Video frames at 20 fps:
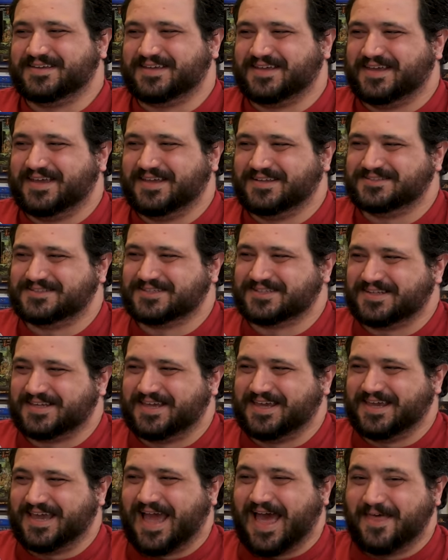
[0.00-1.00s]
he just
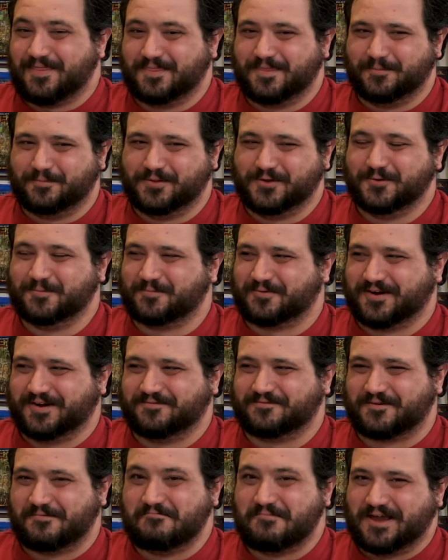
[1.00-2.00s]
he had the
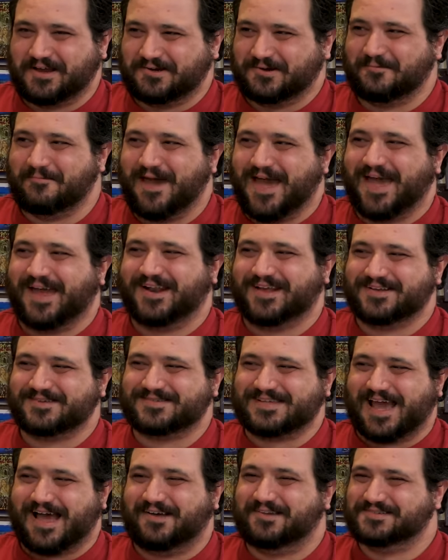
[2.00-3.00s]
blueprint from Michael Mann, a
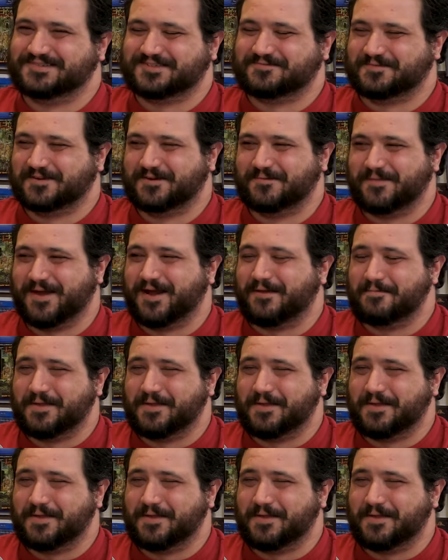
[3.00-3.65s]
talented filmmaker.